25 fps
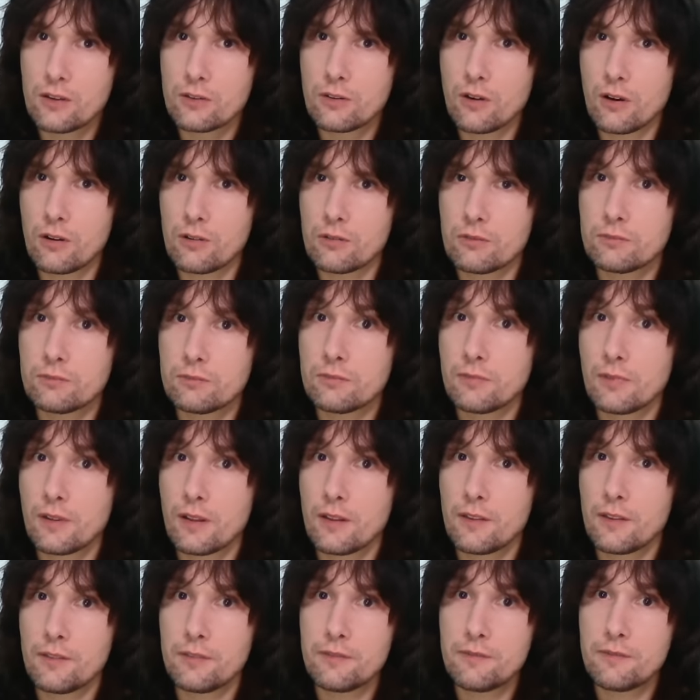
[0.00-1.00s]
Gone
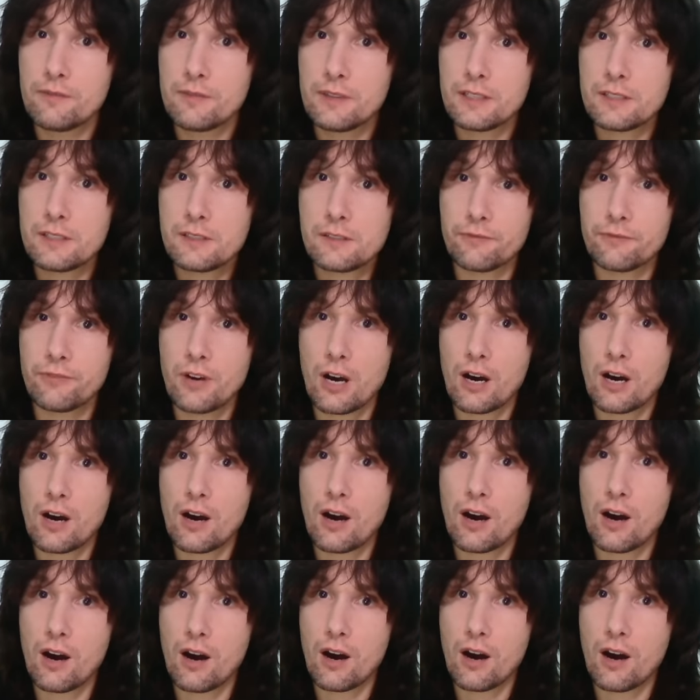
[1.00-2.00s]
this
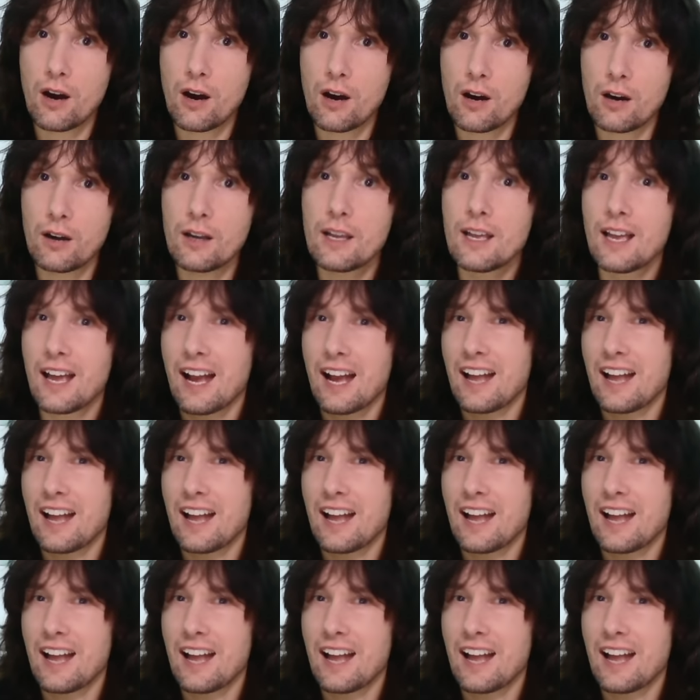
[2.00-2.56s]
far,